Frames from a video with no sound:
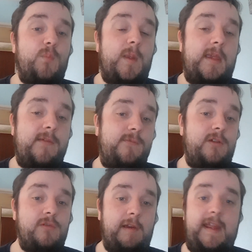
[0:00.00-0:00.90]
if you
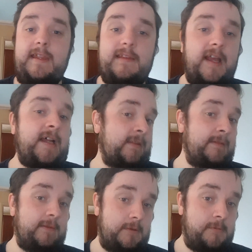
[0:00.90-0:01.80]
trade a
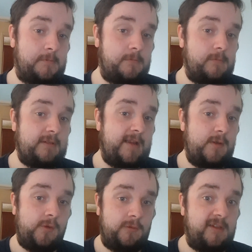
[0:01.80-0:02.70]
handle that
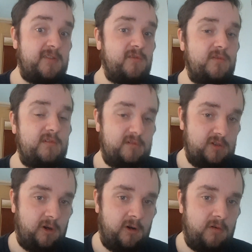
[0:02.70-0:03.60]
you already
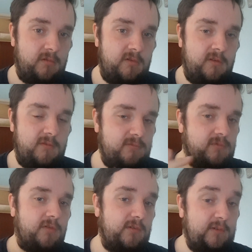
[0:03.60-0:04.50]
got
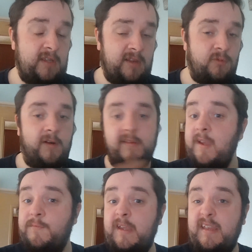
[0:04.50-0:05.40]
and try to
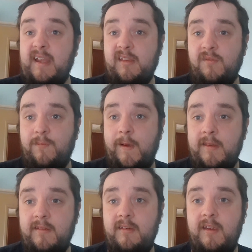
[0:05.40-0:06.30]
give that to a
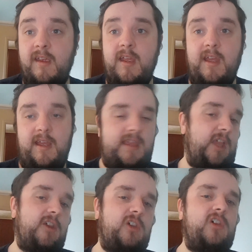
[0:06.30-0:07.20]
friend,
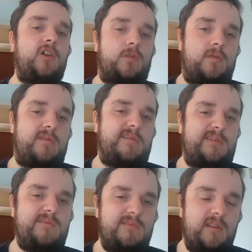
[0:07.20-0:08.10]
it could
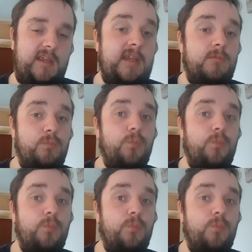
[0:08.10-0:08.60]
it